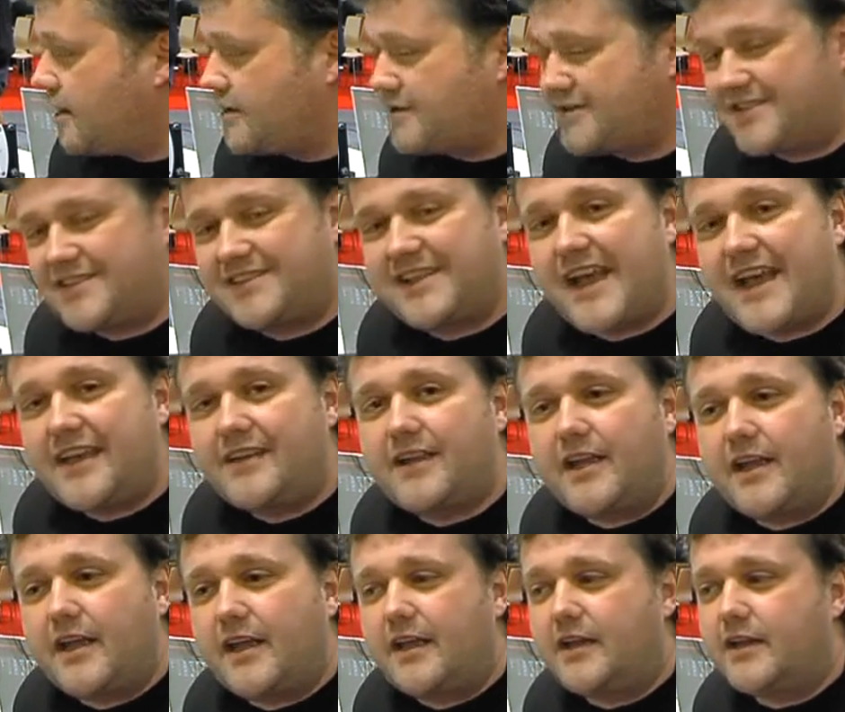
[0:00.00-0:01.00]
set
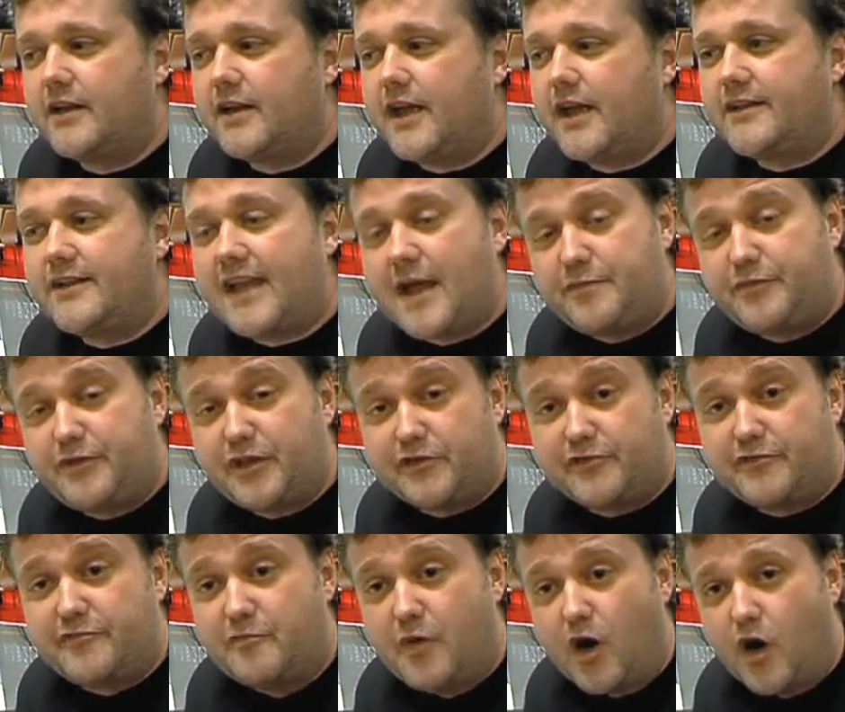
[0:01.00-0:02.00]
in an
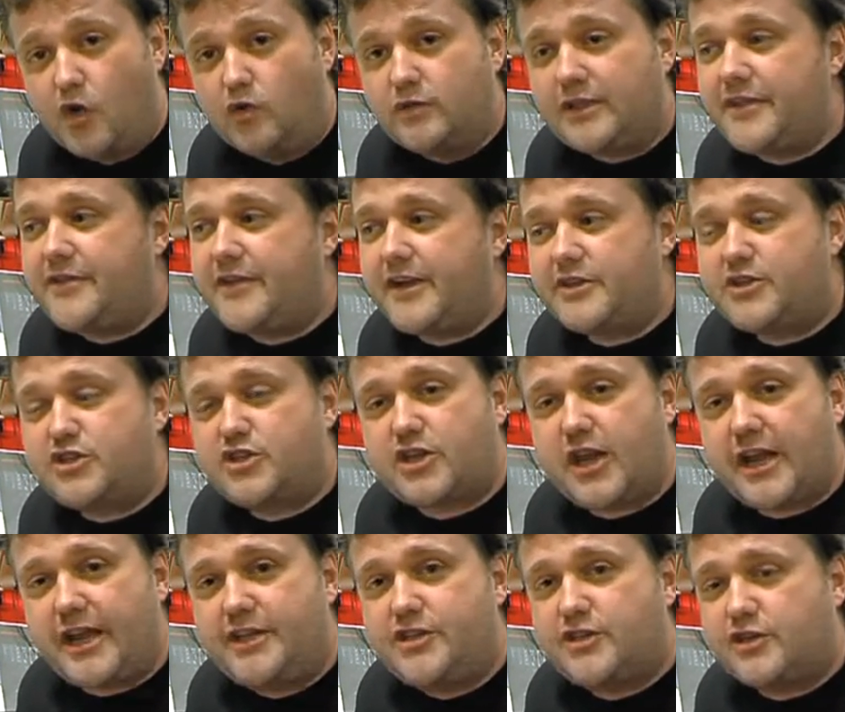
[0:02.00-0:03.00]
adaptive mode, and they
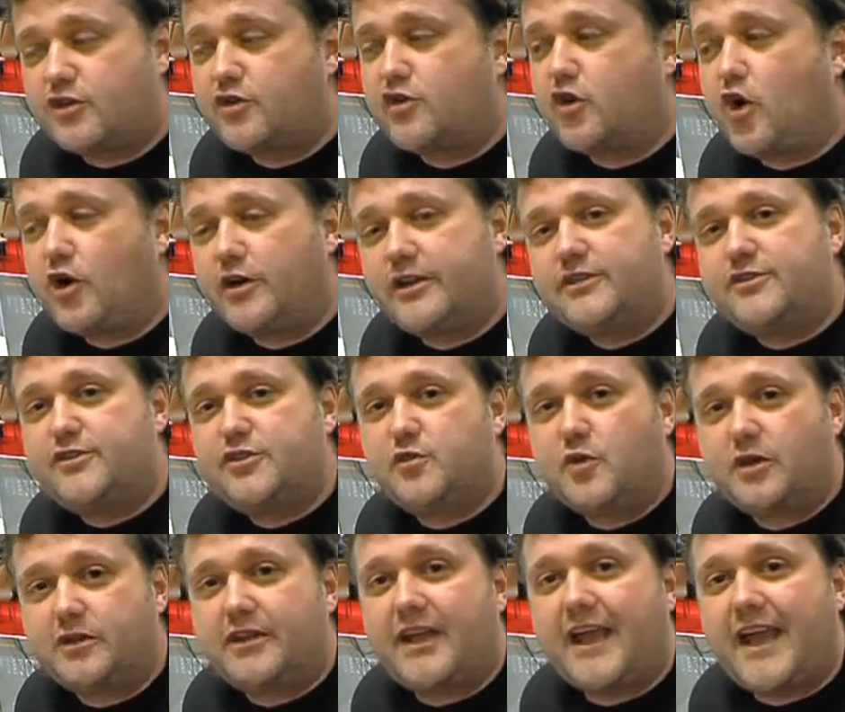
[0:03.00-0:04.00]
change according to
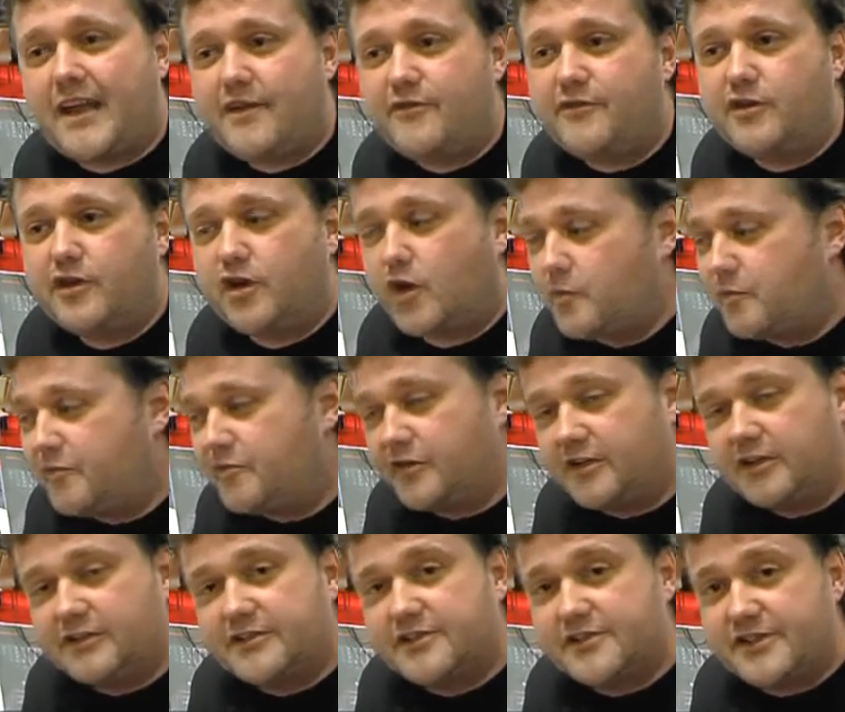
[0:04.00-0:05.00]
what the envelope
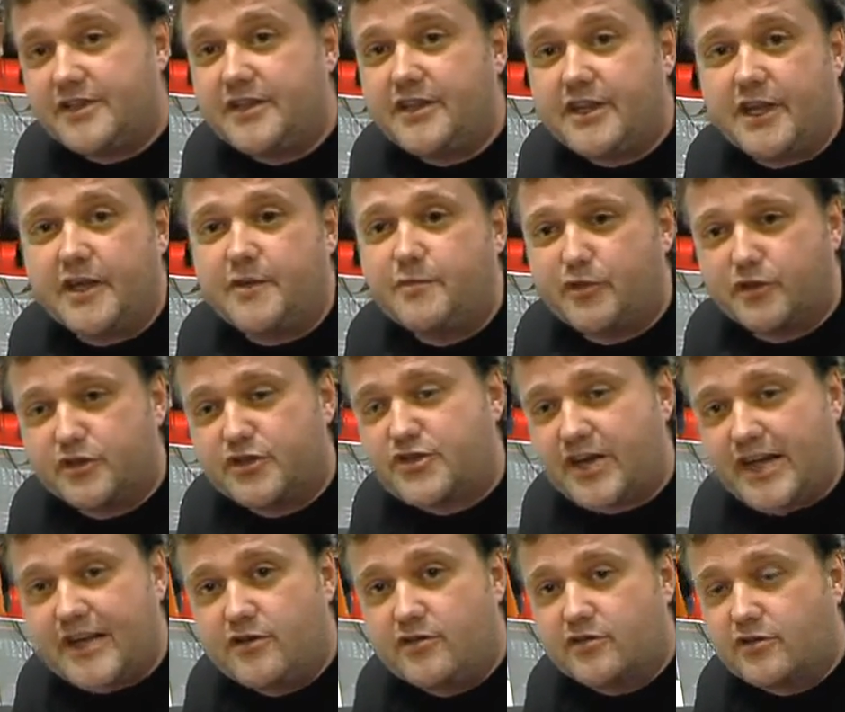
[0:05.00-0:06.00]
filters in the input
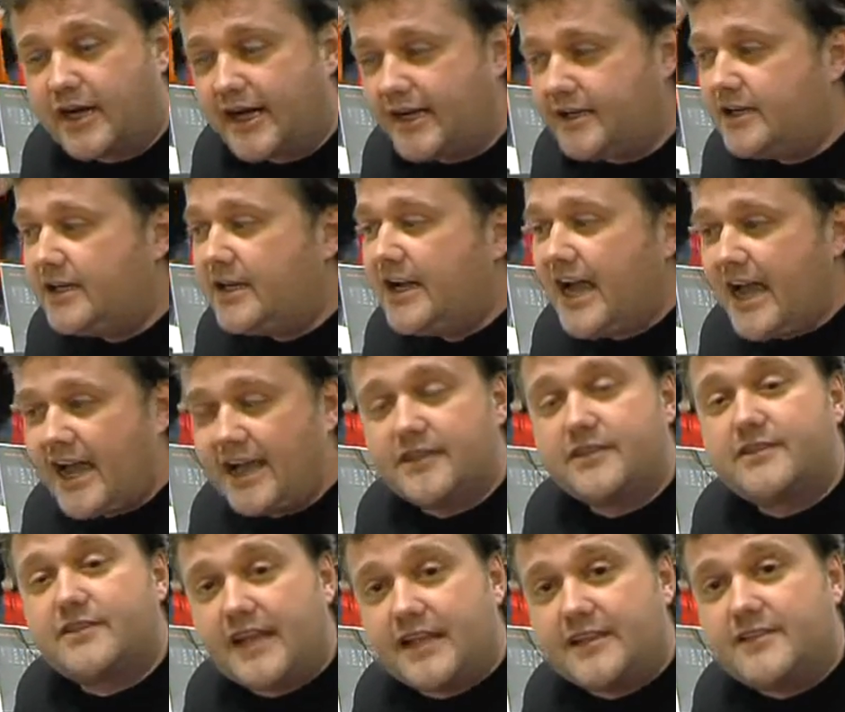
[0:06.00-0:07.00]
generate
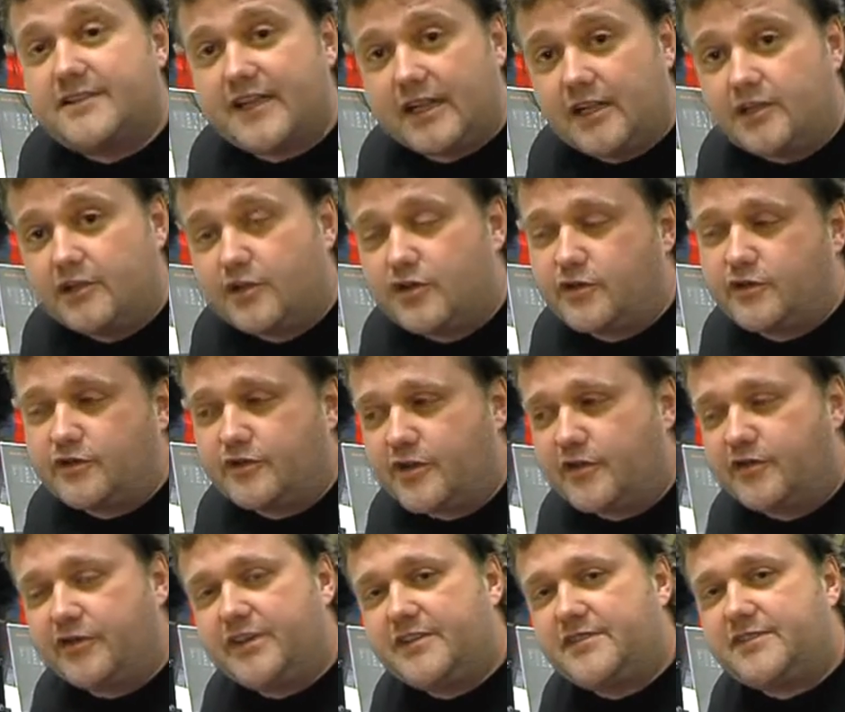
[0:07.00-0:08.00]
and tell the
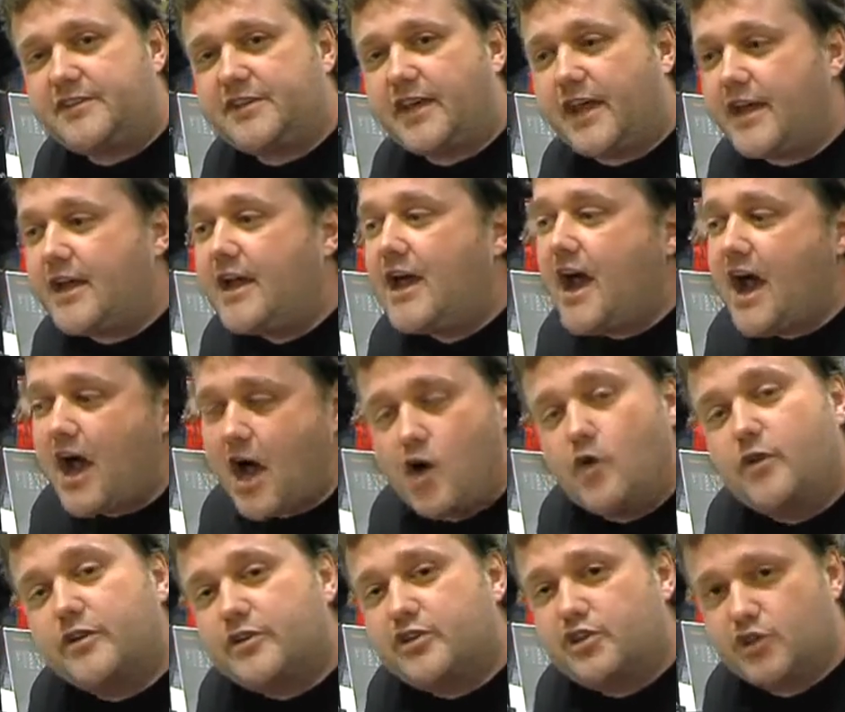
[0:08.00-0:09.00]
VCA
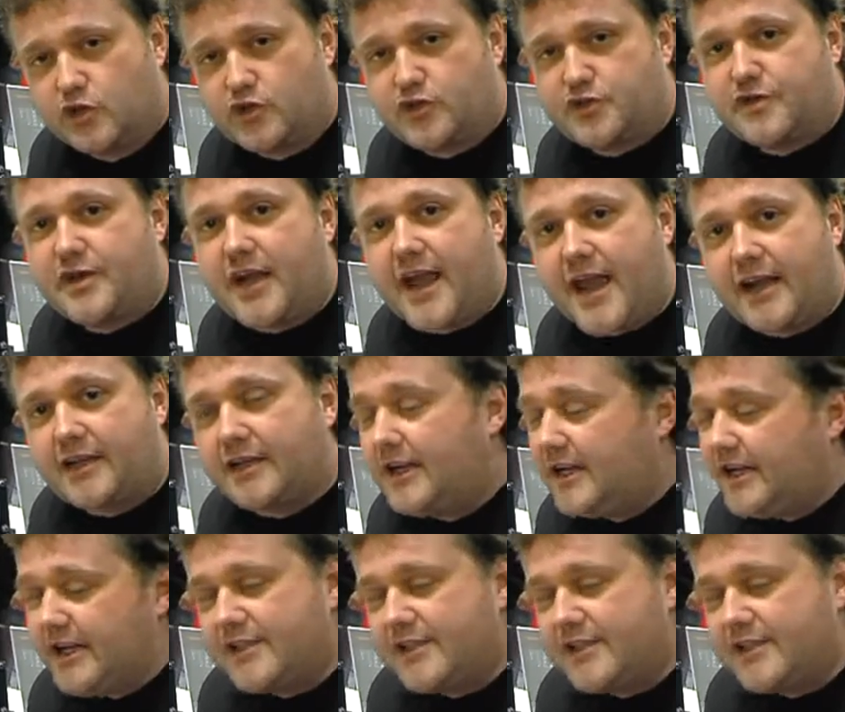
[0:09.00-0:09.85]
how it should react.